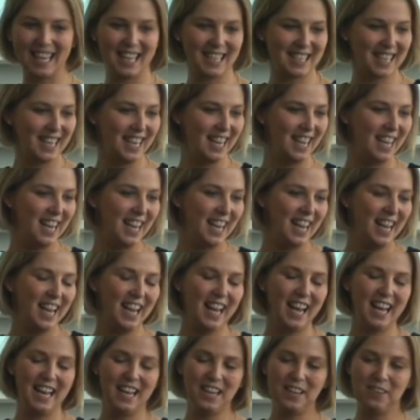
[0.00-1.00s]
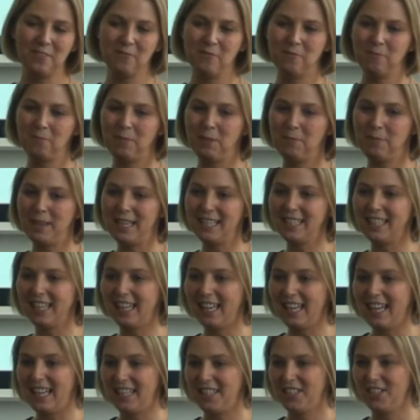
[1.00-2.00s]
that. But
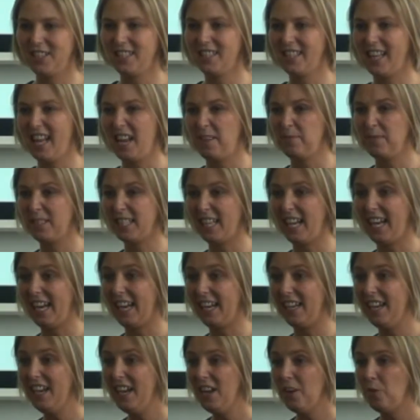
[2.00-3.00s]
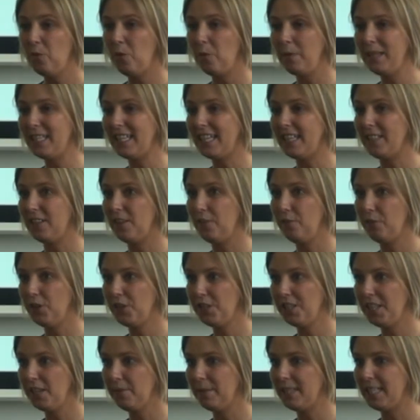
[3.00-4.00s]
basically it's just them saying, what we did, the
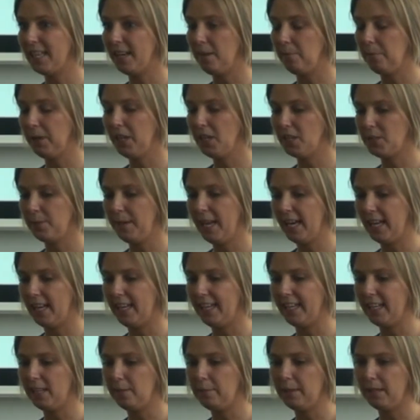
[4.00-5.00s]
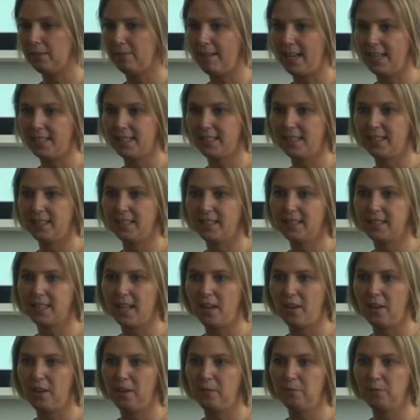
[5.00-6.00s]
first year we did it because we had a little bit of reticence
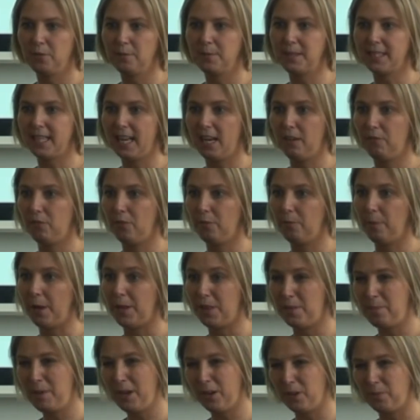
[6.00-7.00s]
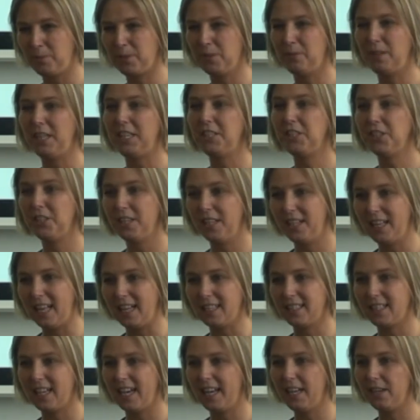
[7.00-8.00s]
from staff about peer observation and
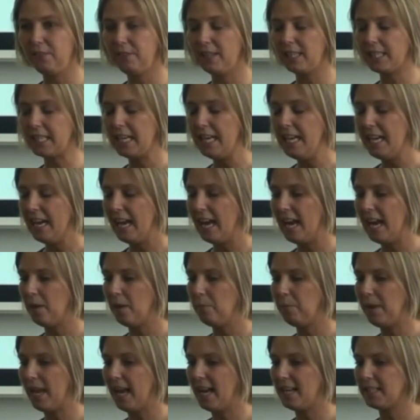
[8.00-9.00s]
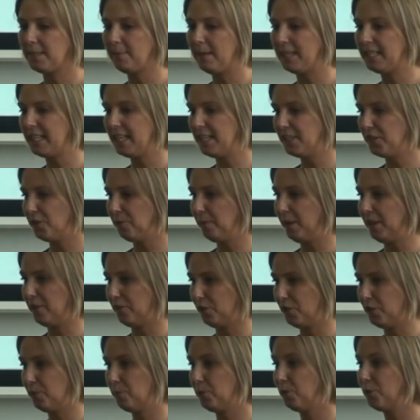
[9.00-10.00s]
that side of it. We asked mentees who'd been
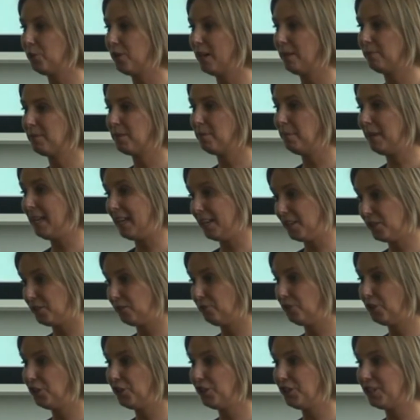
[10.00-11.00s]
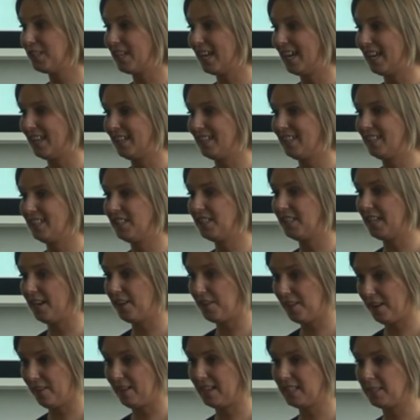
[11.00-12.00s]
through the programme to be interviewed and to
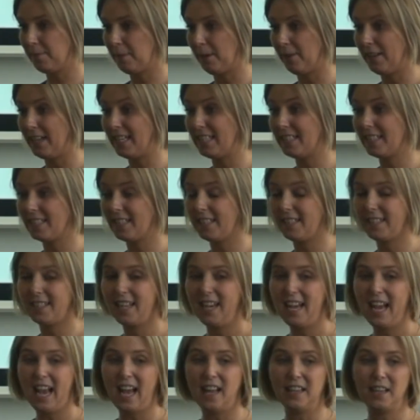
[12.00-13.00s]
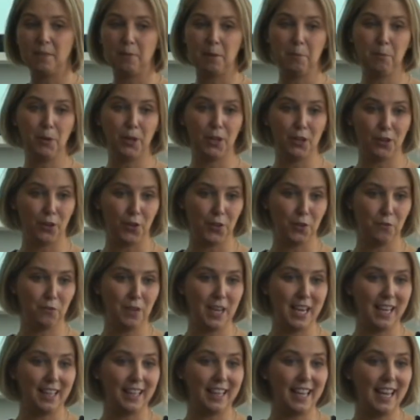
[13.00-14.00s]
share their experiences, and then we put it on
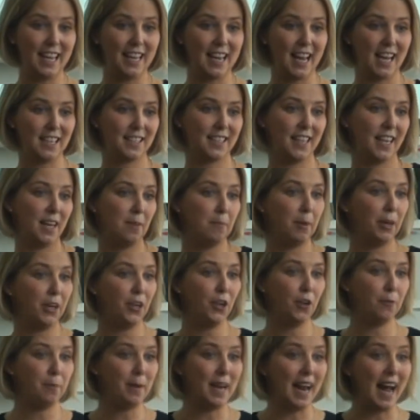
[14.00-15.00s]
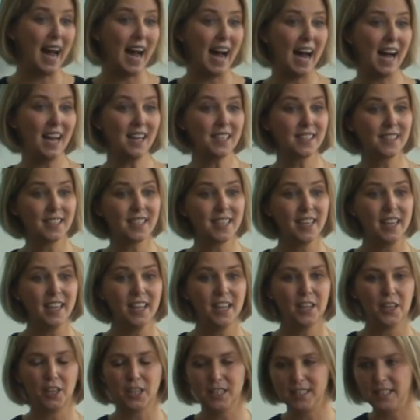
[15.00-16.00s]
the VLE and asked anybody who'd been asked,
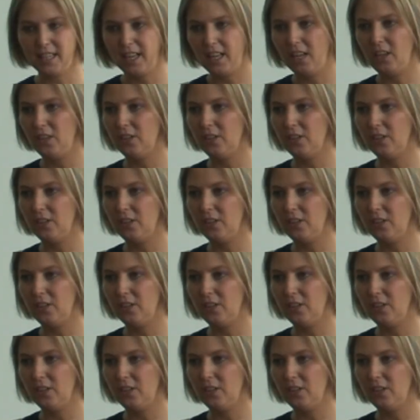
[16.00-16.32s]
because